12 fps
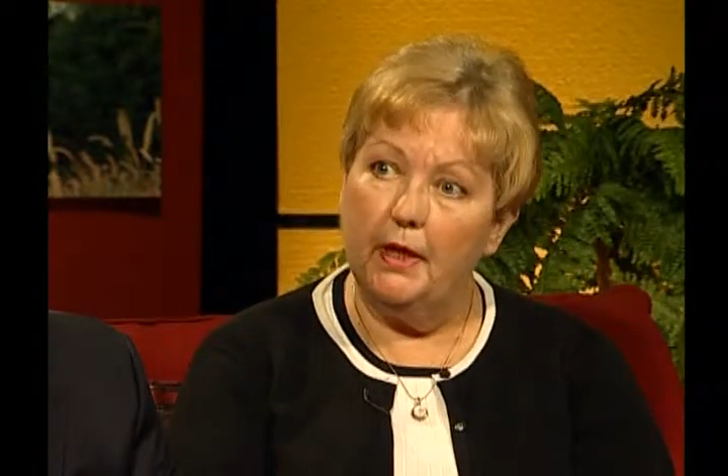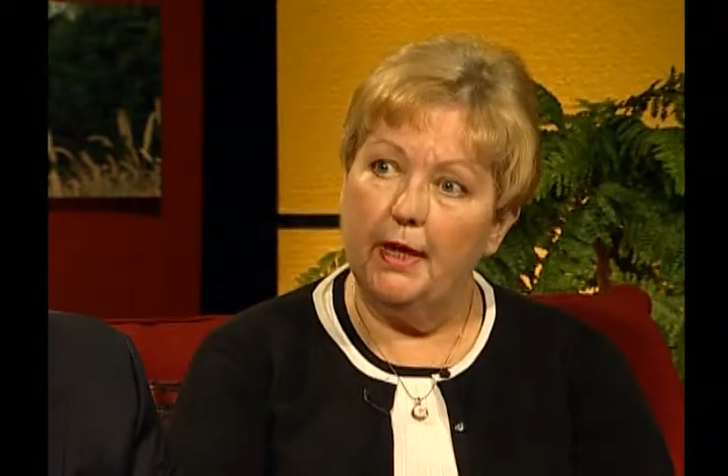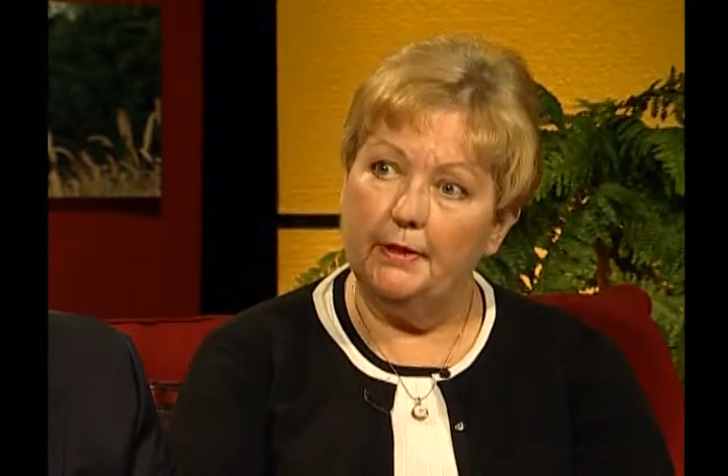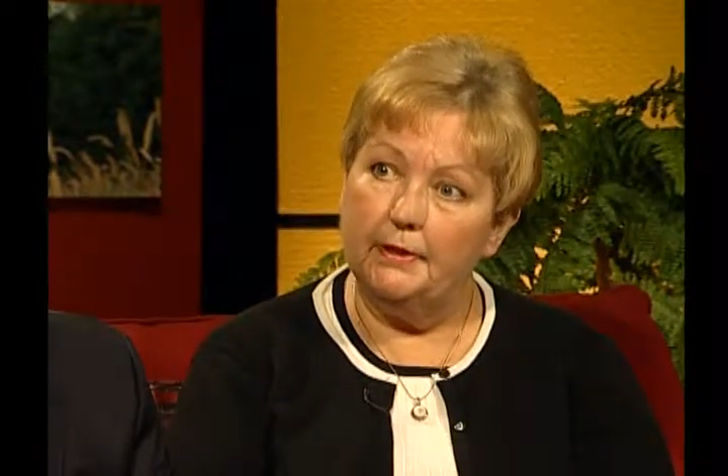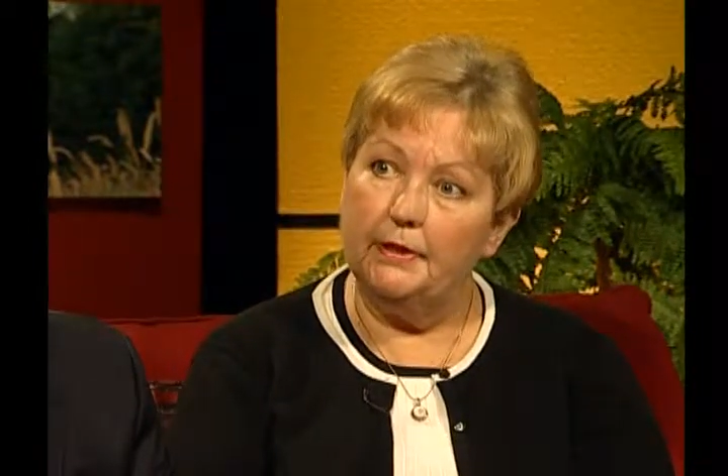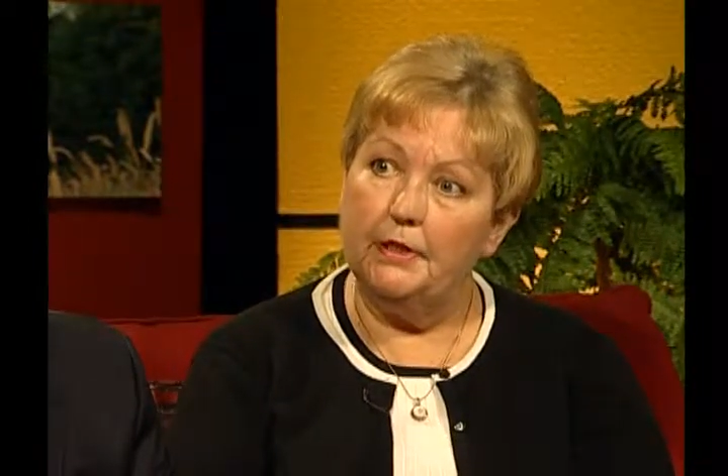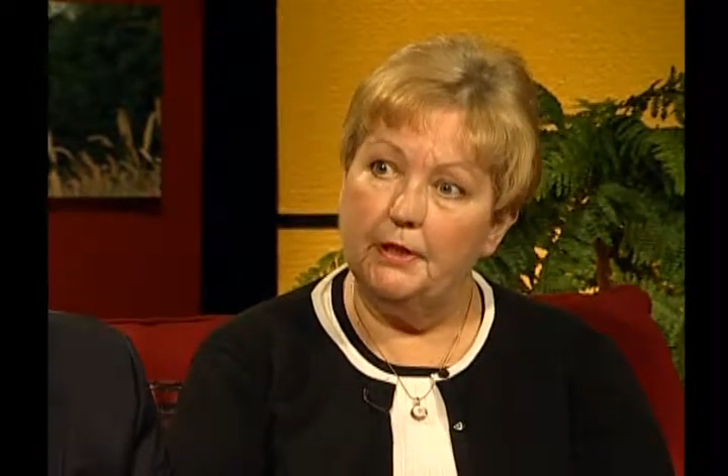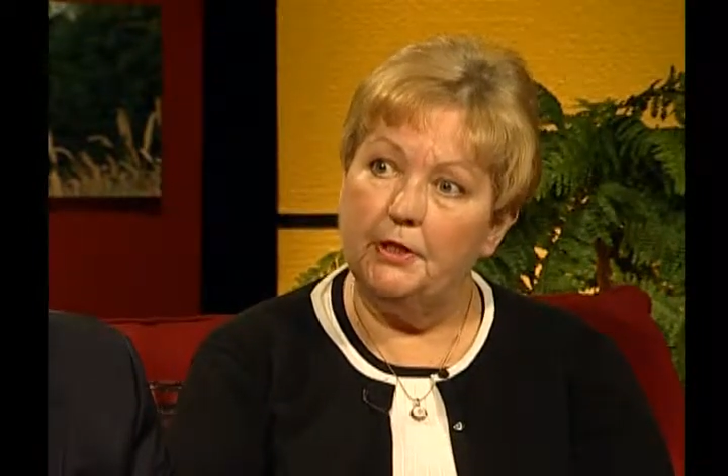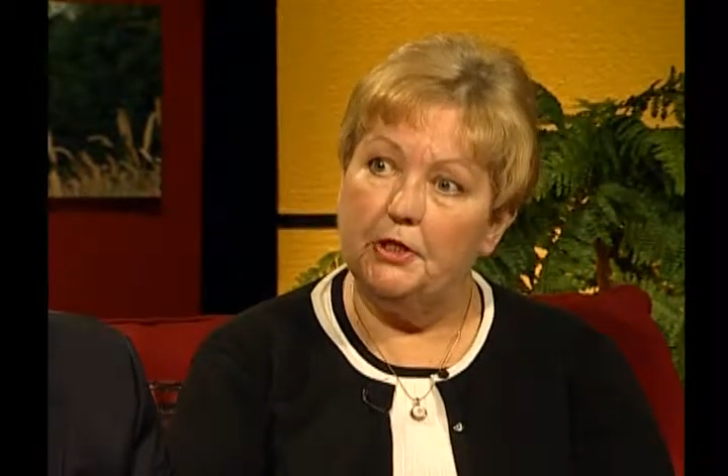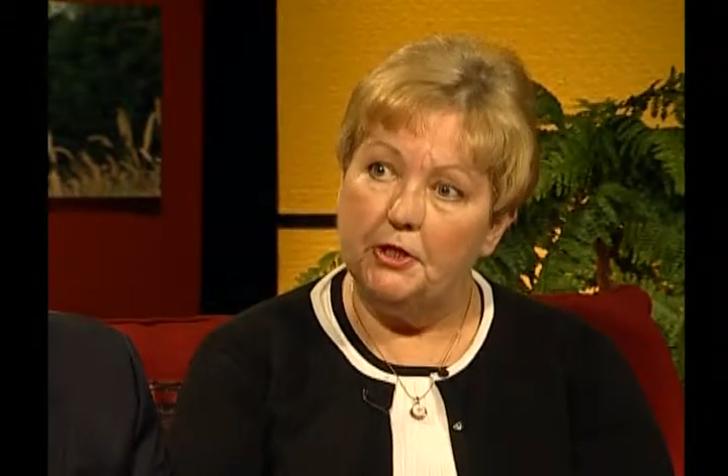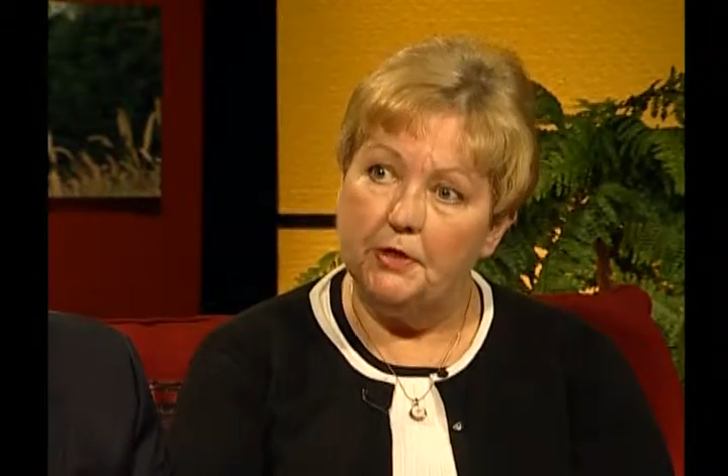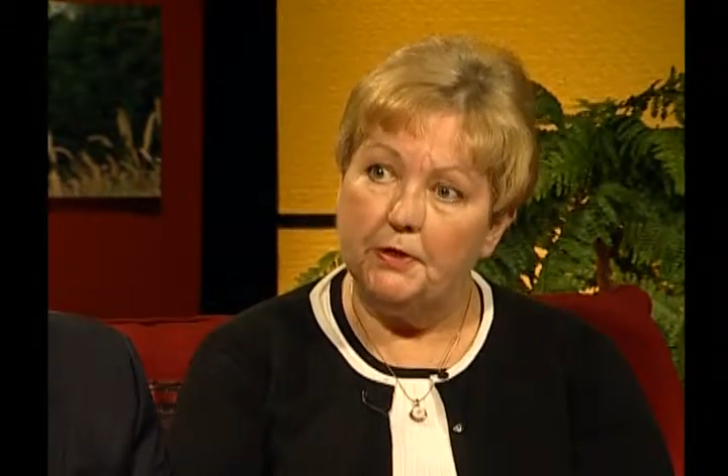eight to 10
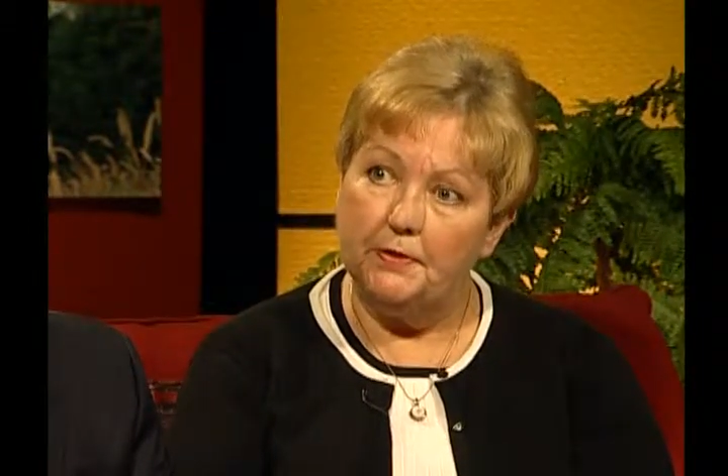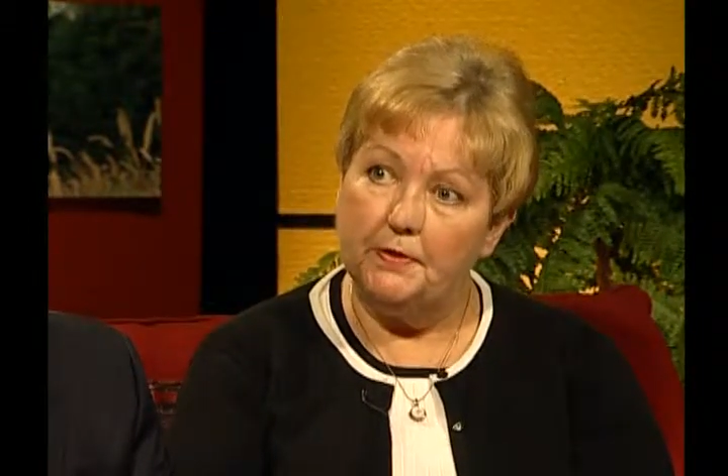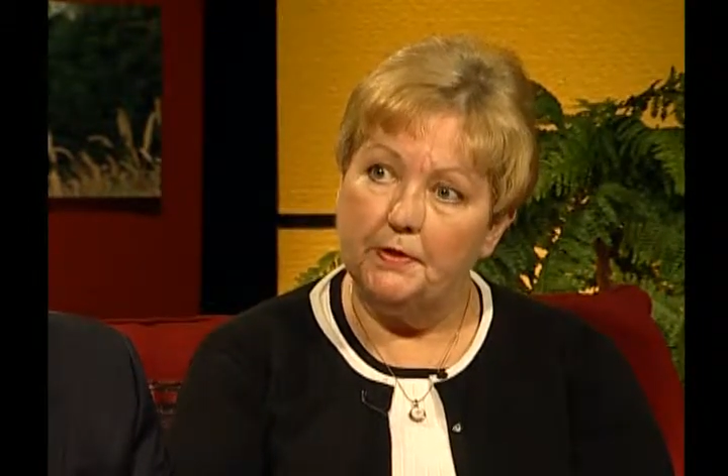years.